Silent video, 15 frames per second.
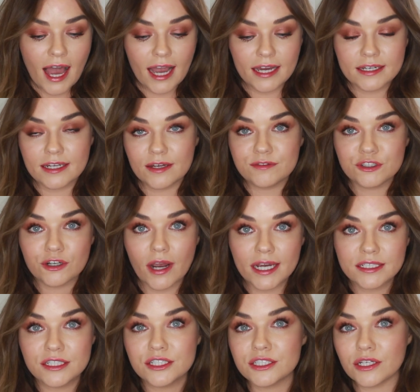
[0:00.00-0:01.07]
And I've
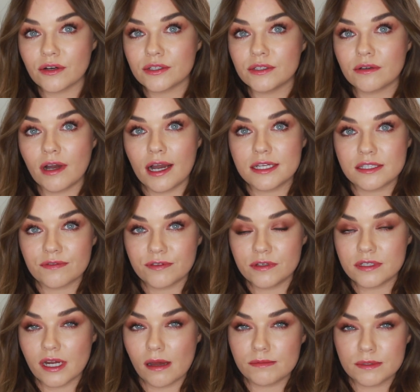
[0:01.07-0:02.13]
tried to show you guys a
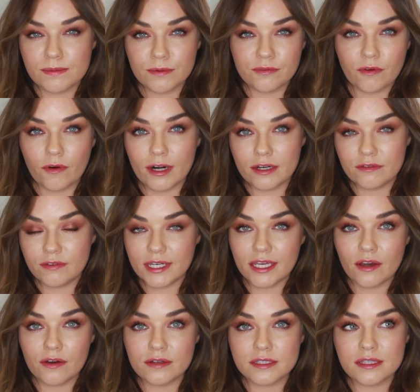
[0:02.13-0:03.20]
few times before in
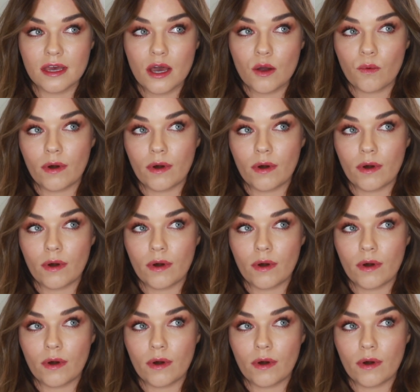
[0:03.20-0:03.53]
videos